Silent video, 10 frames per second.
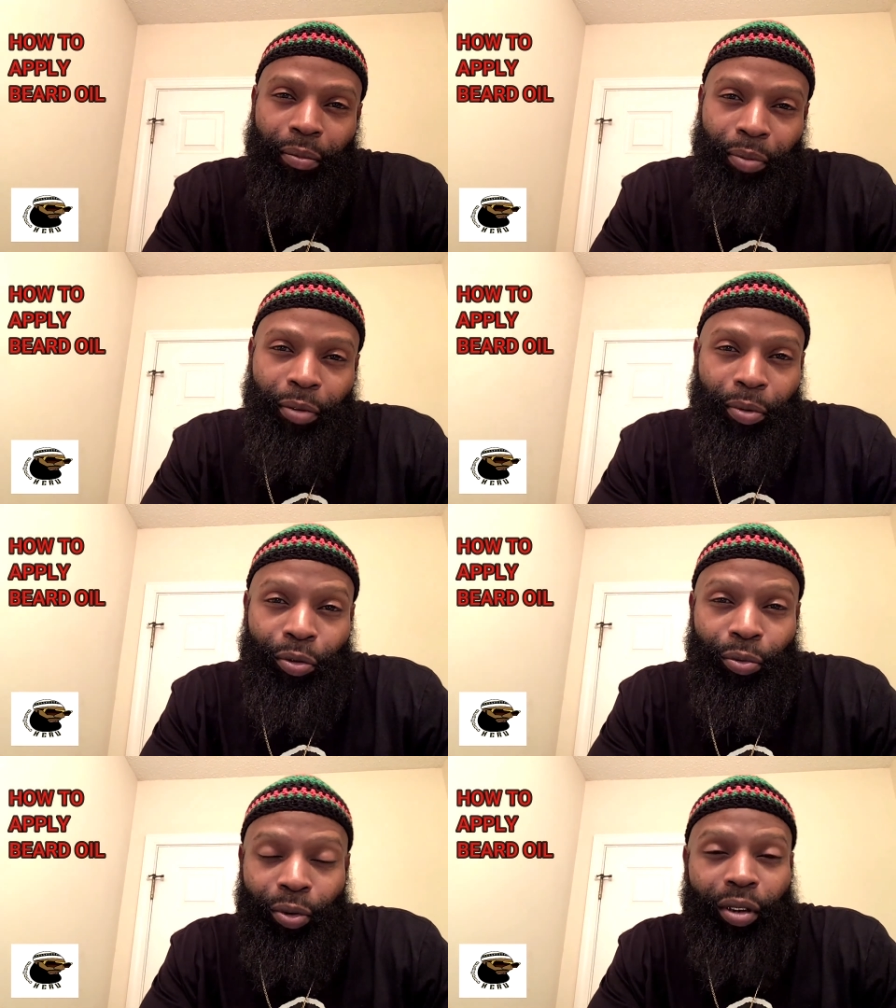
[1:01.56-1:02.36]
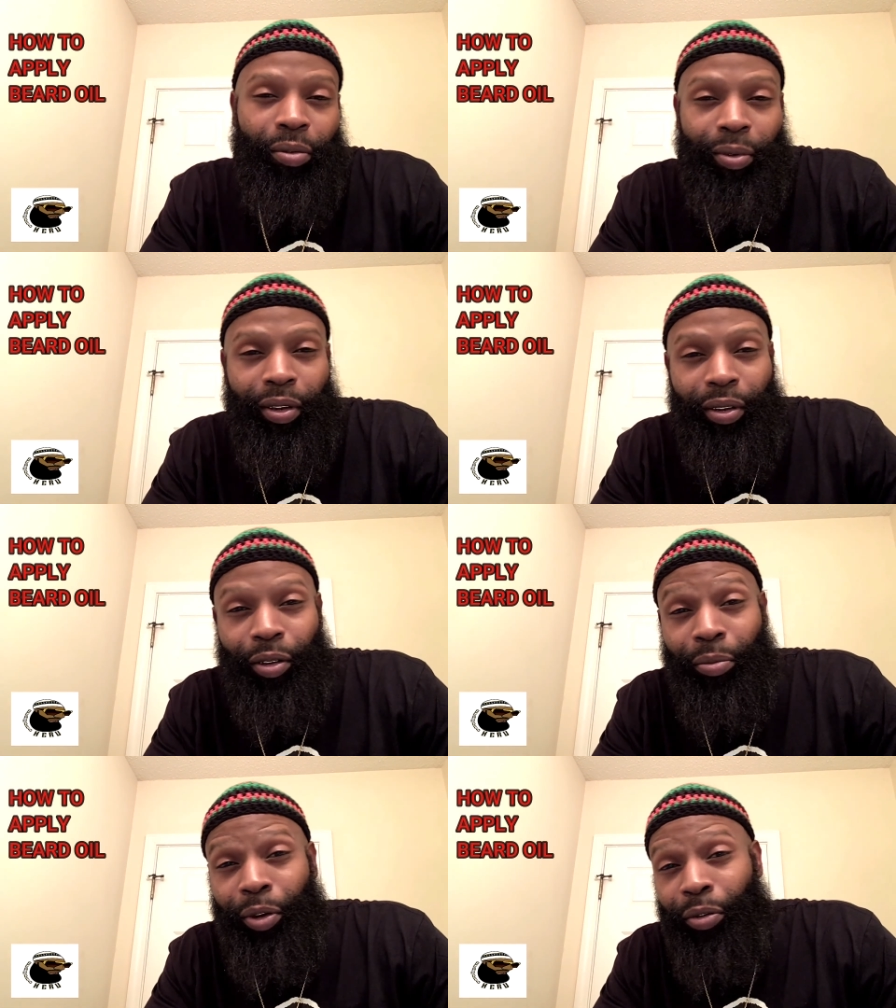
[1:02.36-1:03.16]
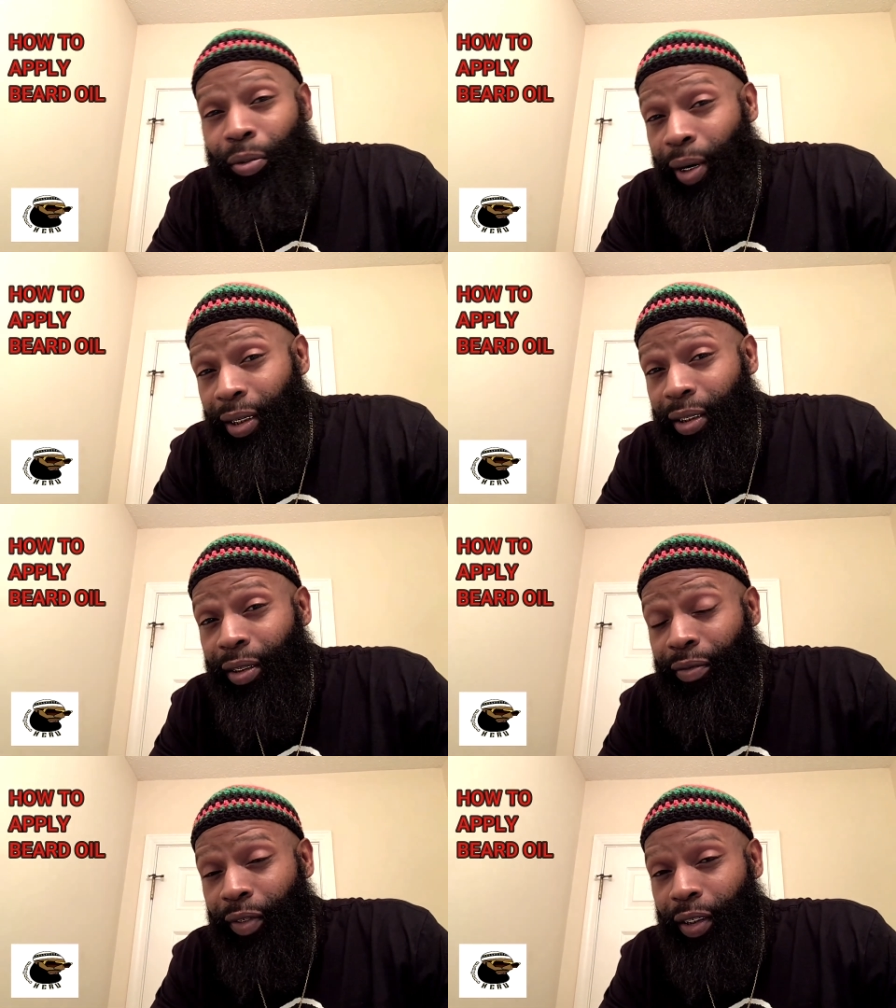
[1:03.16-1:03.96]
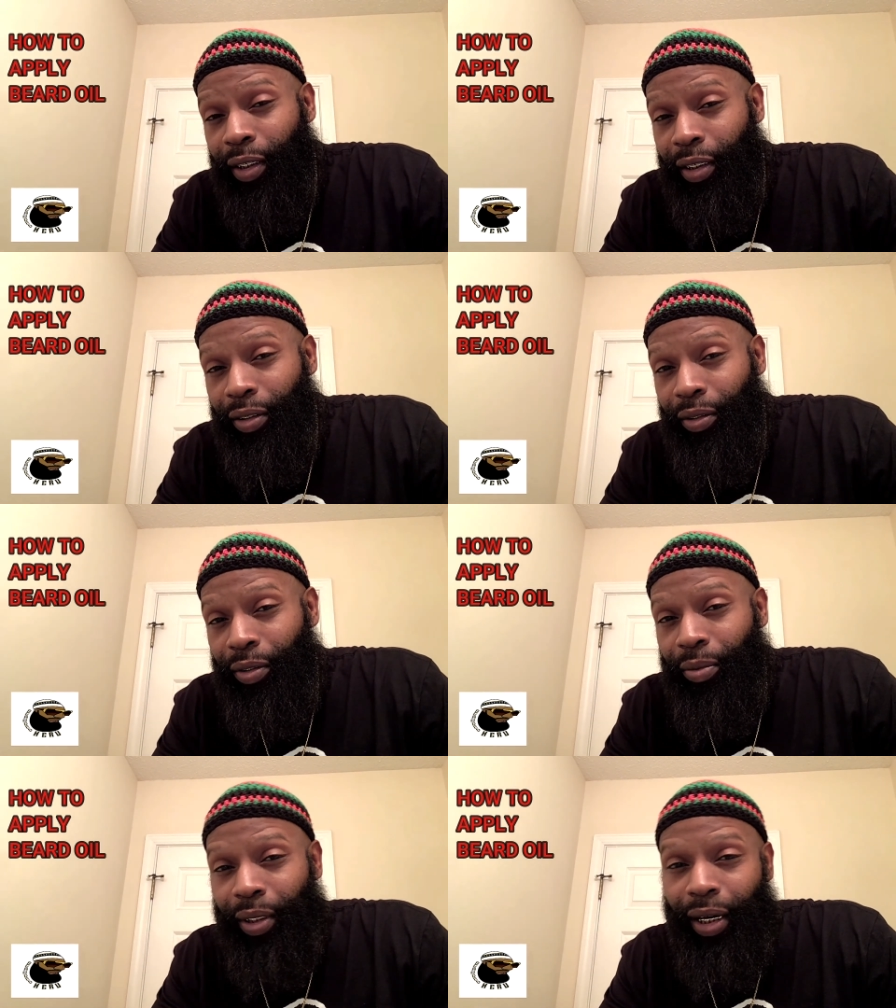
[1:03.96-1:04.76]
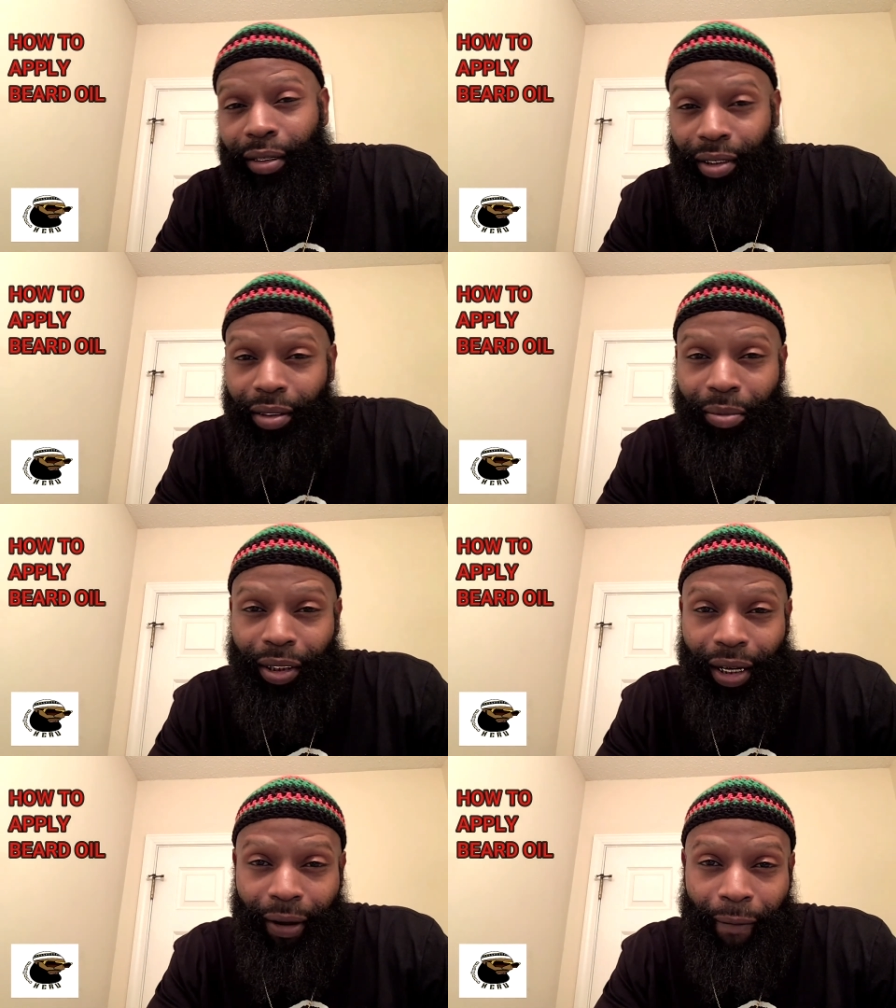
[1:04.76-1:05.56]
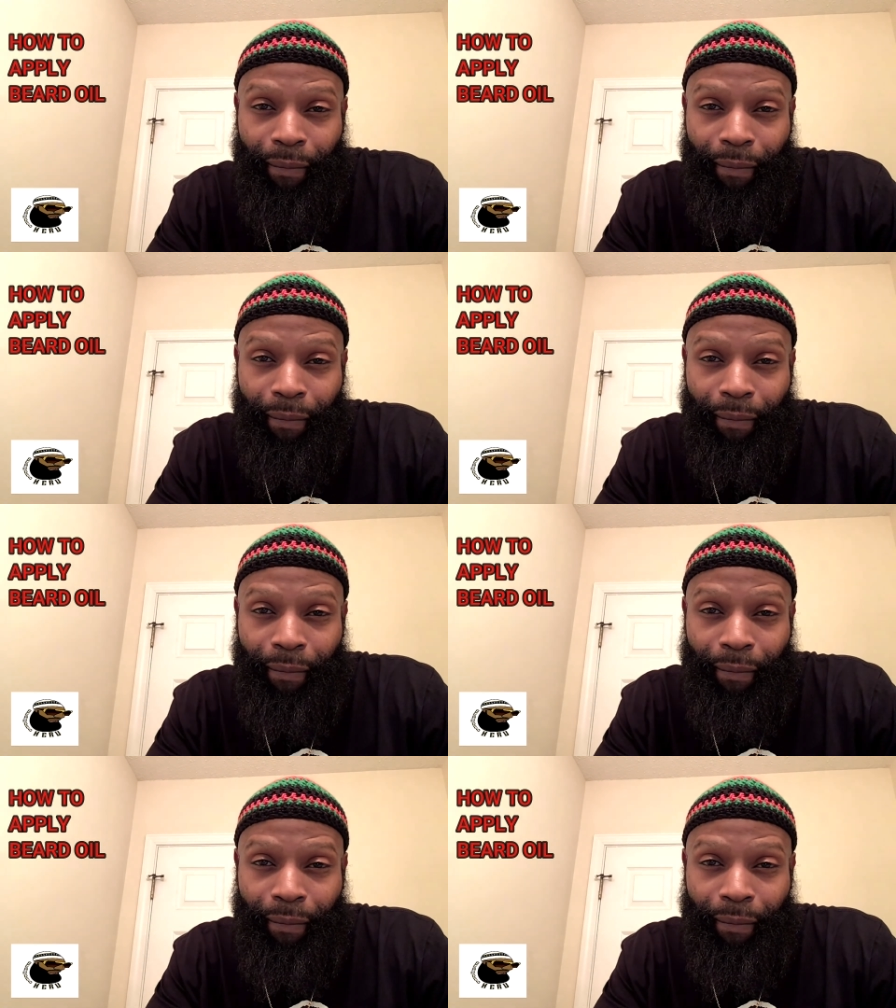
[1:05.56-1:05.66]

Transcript: people who really know me, who watch these videos, when y'all see me out,